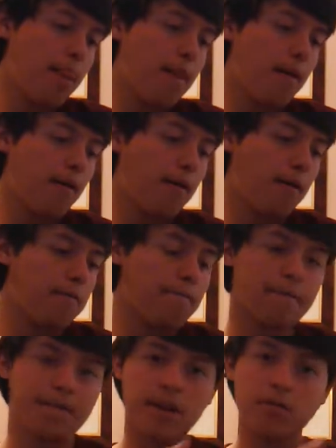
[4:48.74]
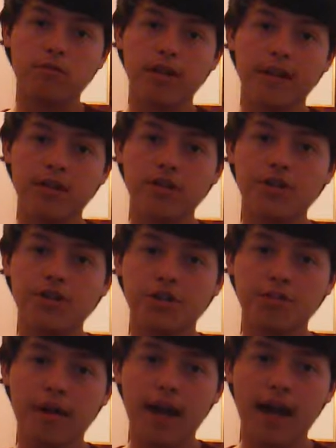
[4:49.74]
Down here is your
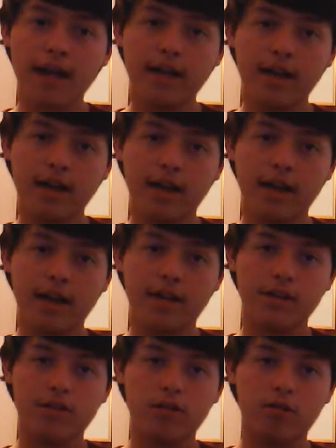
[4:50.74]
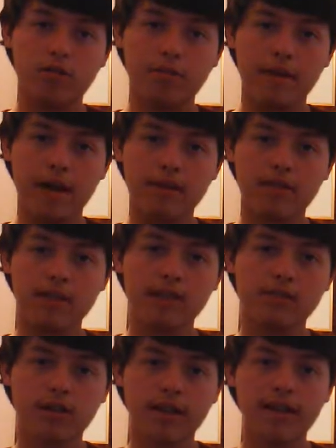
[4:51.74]
mag and your mag
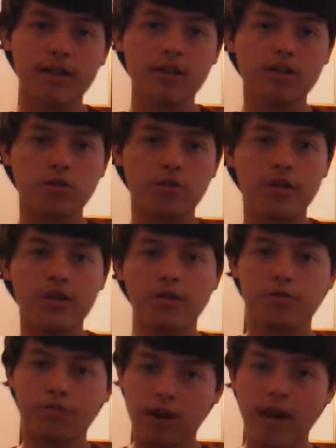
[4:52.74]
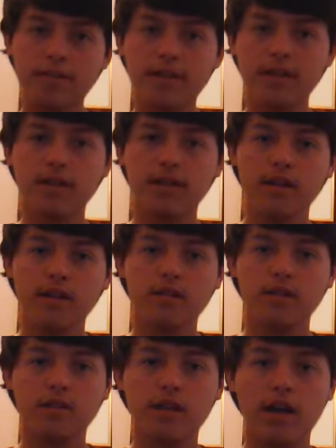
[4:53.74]
release right here. So when you prime it,
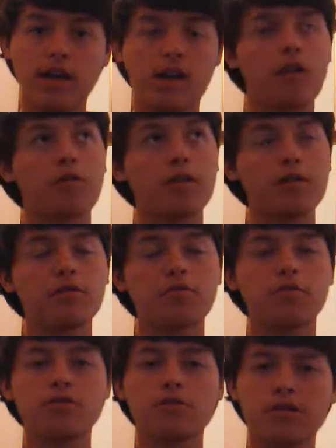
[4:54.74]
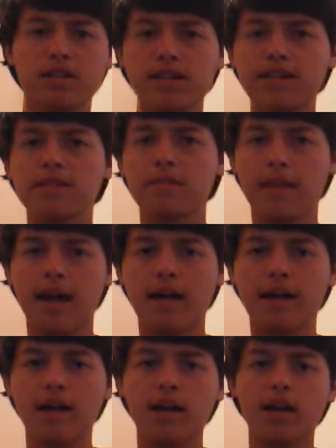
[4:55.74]
to release the
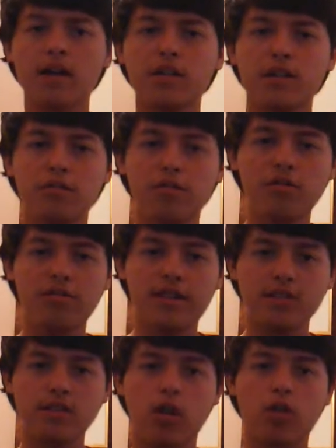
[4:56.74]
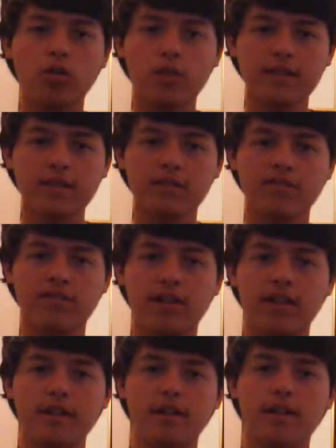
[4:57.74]
mag, you move this all the way to the
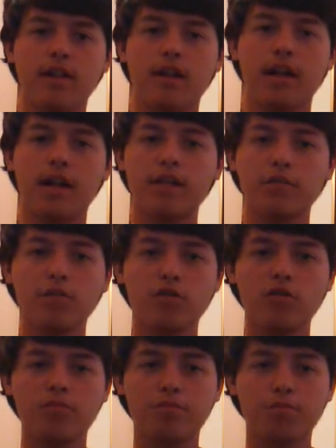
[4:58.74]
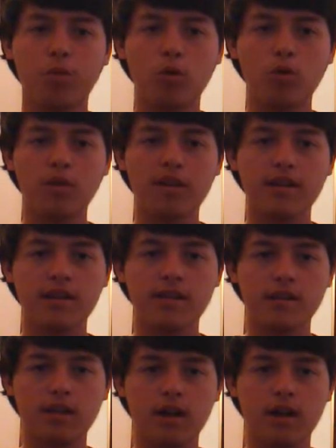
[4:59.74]
front, and you pull this